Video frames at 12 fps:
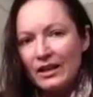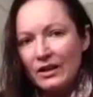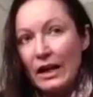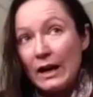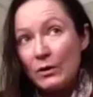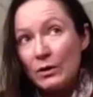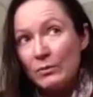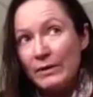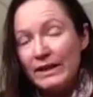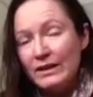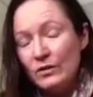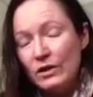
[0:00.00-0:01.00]
How can
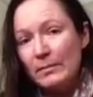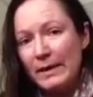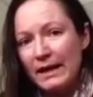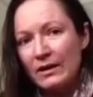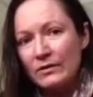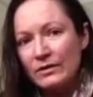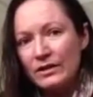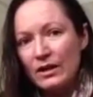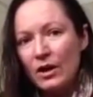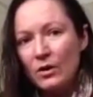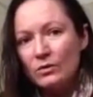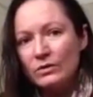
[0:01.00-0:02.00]
we look about
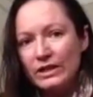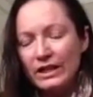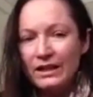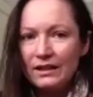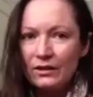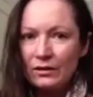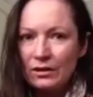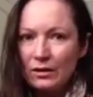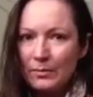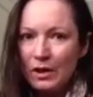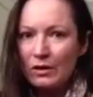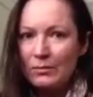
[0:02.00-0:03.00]
holding the
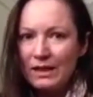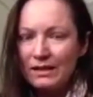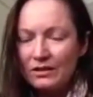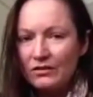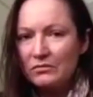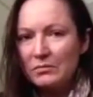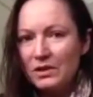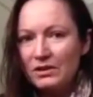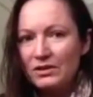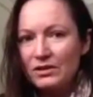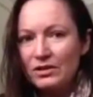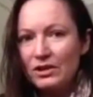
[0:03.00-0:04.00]
Burmese
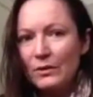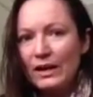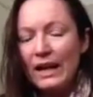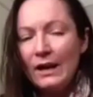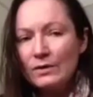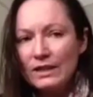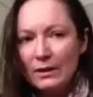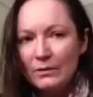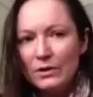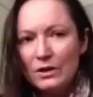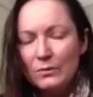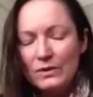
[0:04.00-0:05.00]
government to account?
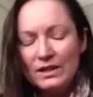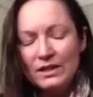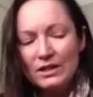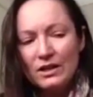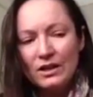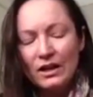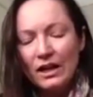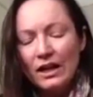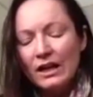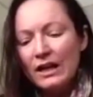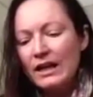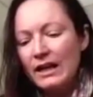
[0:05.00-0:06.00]
How can we start
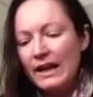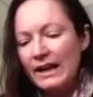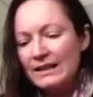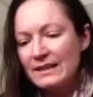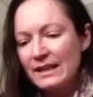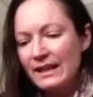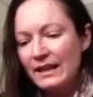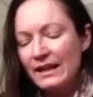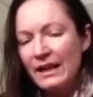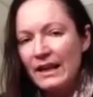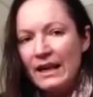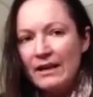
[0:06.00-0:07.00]
collecting
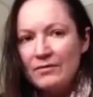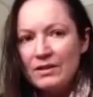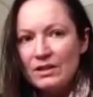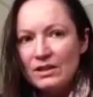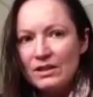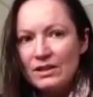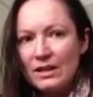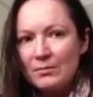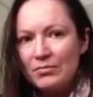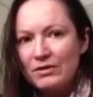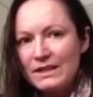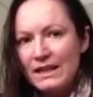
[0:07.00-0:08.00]
evidence
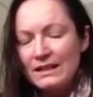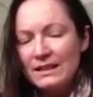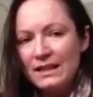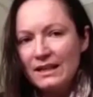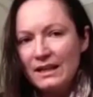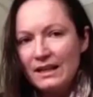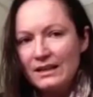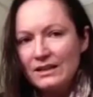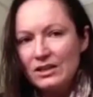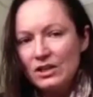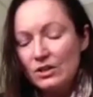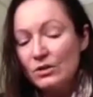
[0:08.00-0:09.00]
and presenting that
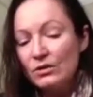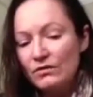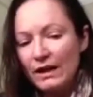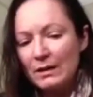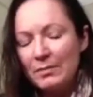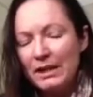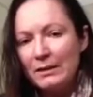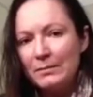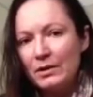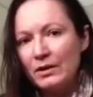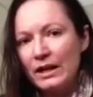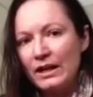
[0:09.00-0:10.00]
to the right
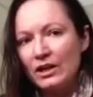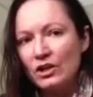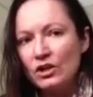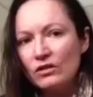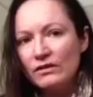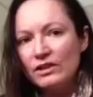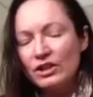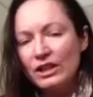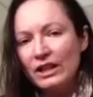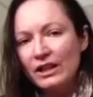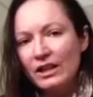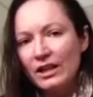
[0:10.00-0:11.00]
people and
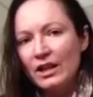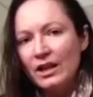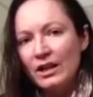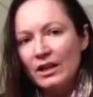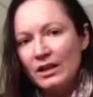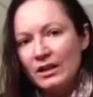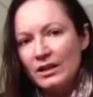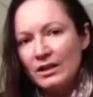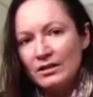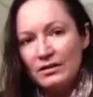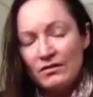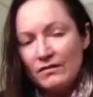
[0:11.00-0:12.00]
encouraging
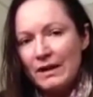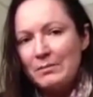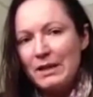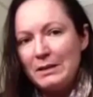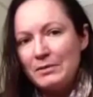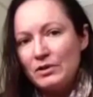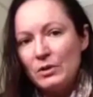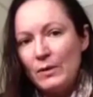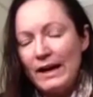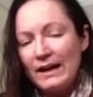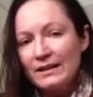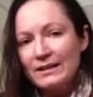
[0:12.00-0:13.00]
the right people to
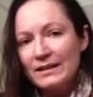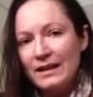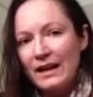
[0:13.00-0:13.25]
act?